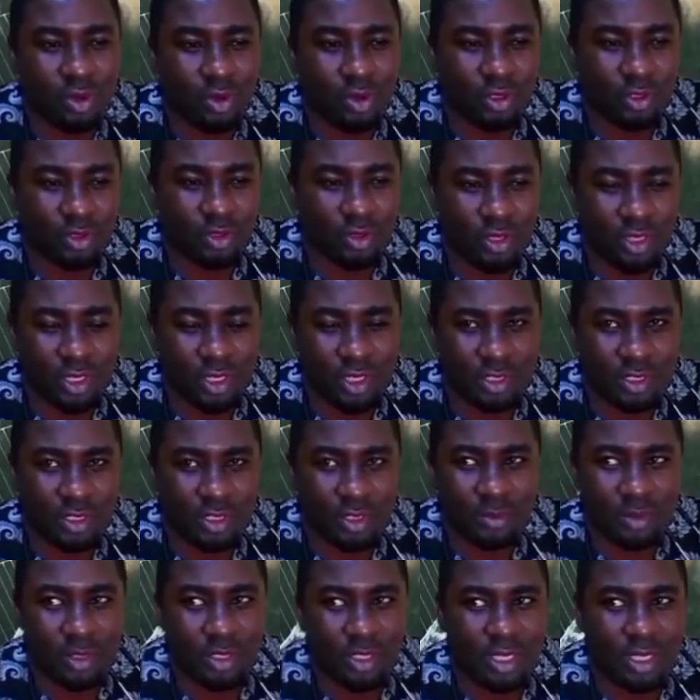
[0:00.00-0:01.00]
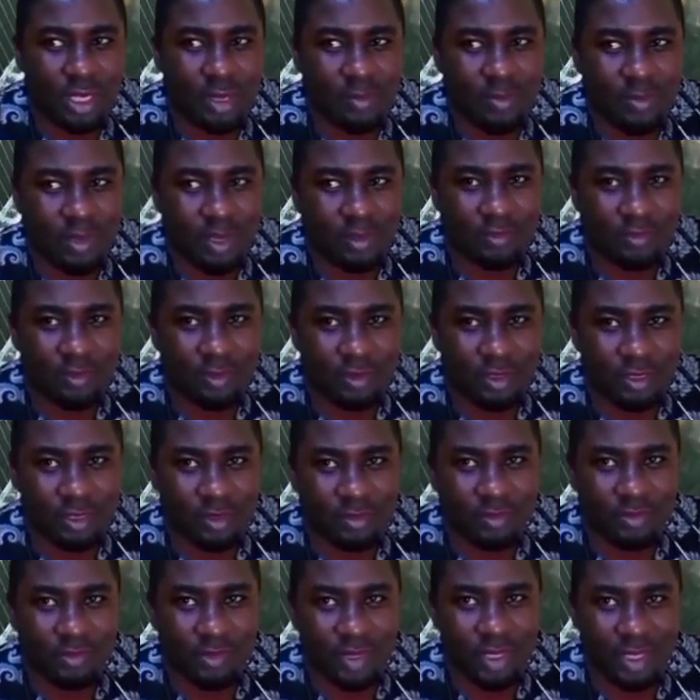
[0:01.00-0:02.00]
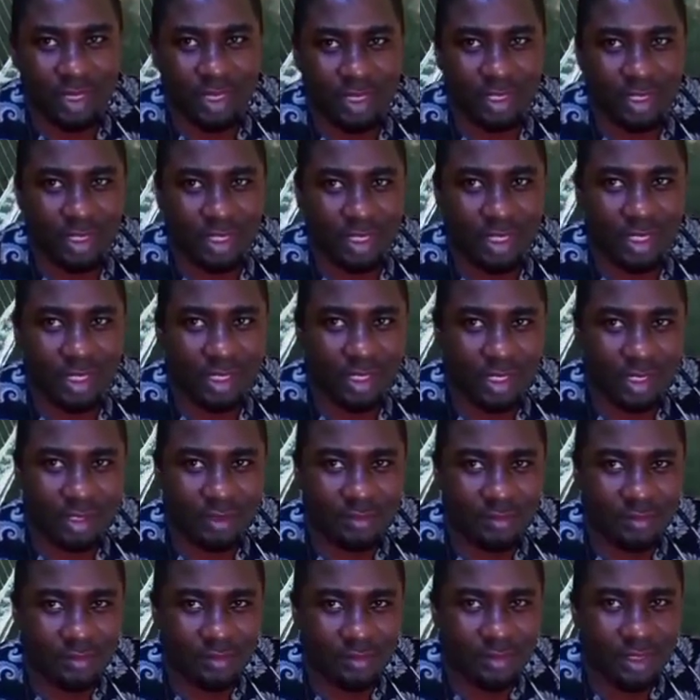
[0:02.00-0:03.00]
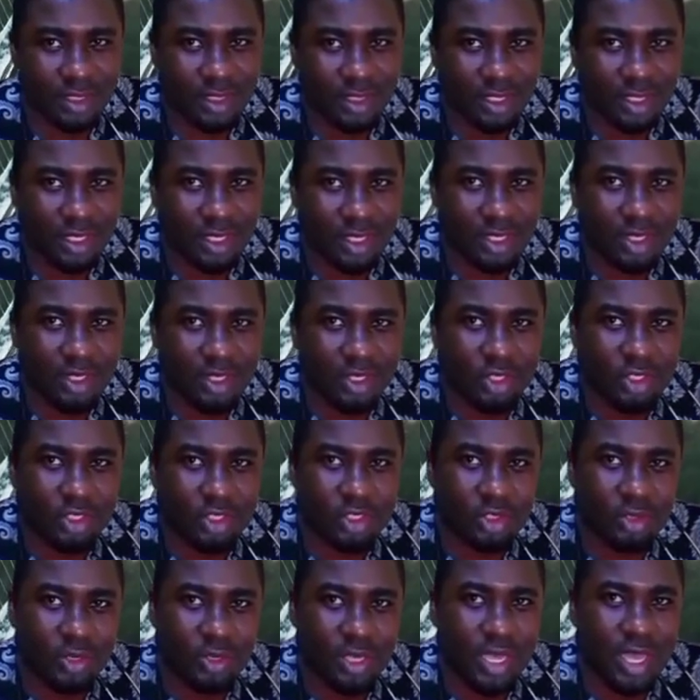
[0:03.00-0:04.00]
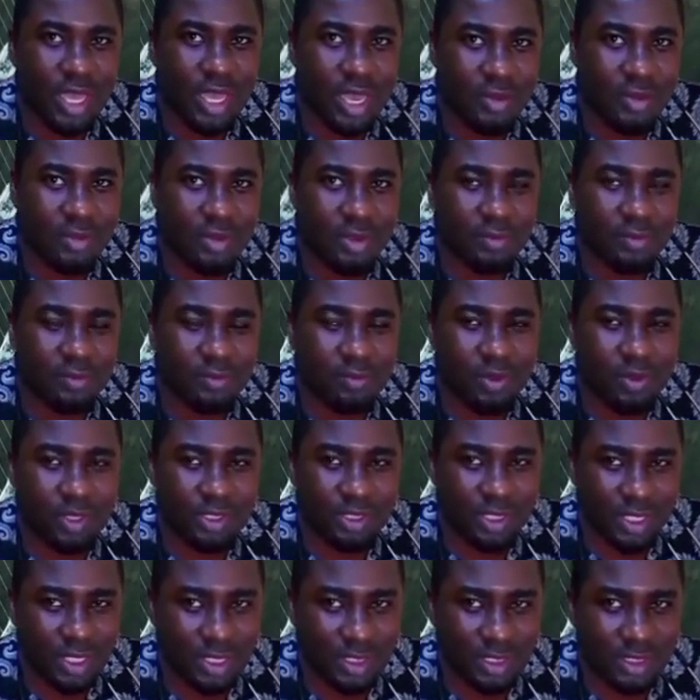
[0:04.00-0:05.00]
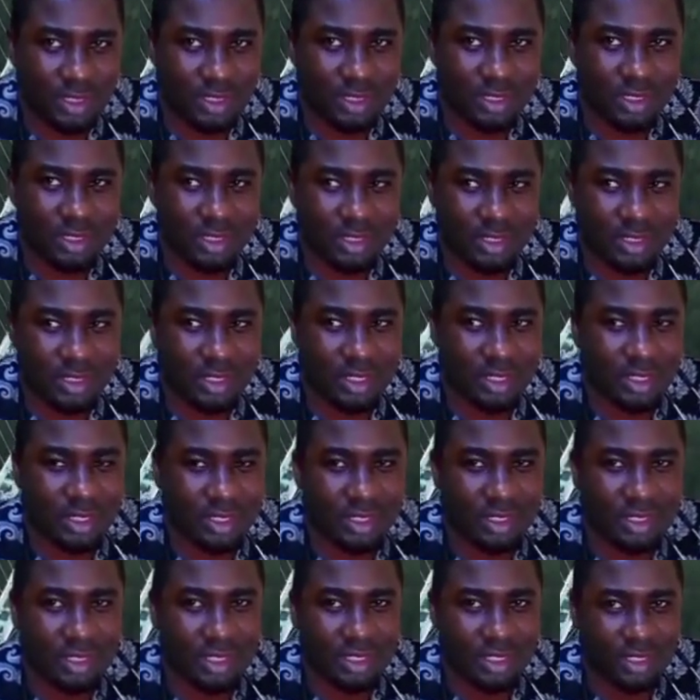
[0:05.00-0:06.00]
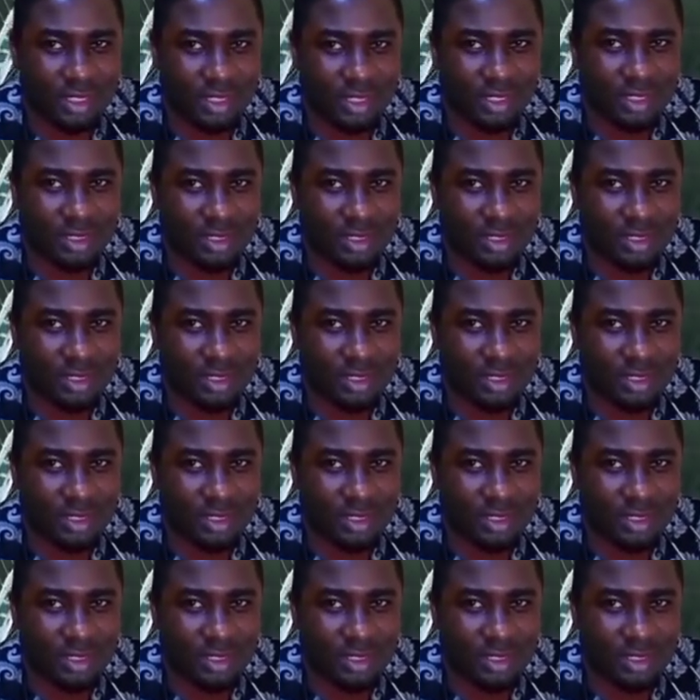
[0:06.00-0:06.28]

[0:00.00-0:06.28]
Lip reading: the organs in the body apart from the brain and the kidney, showing how important the kidney is.